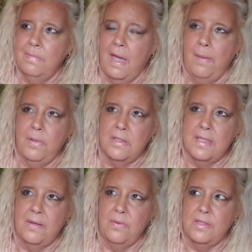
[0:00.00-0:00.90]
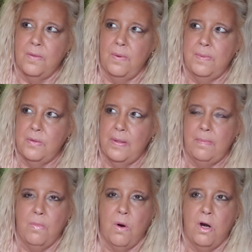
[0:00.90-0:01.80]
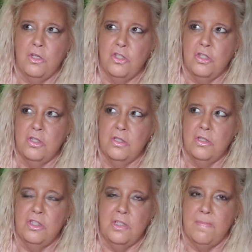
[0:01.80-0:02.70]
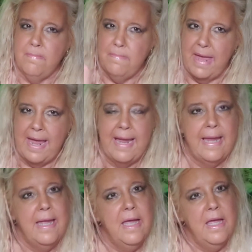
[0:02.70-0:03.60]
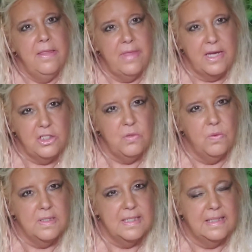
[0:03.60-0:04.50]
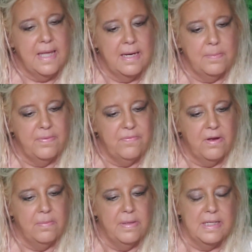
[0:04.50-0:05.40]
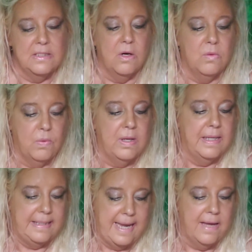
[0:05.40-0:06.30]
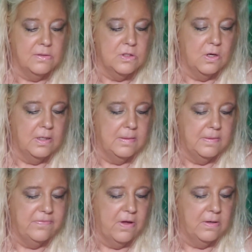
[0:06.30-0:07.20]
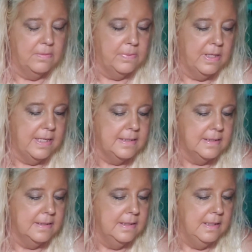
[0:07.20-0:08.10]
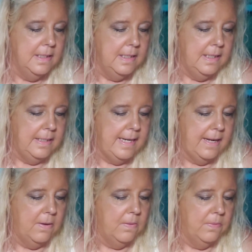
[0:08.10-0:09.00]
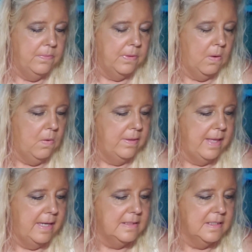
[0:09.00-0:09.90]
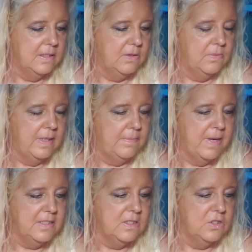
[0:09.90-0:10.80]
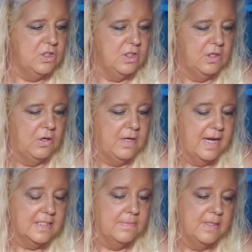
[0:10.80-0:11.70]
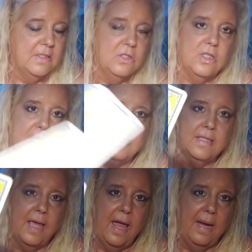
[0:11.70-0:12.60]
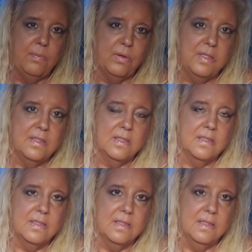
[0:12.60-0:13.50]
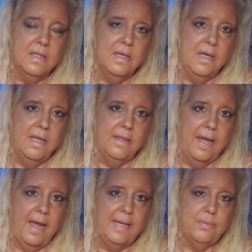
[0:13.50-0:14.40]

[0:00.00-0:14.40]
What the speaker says: I'm going to say somewhere between March to May, things you want to see line up and fall in place are really now starting to fall into place. Now, on that center of the reading message, your next message is the High Priestess. The High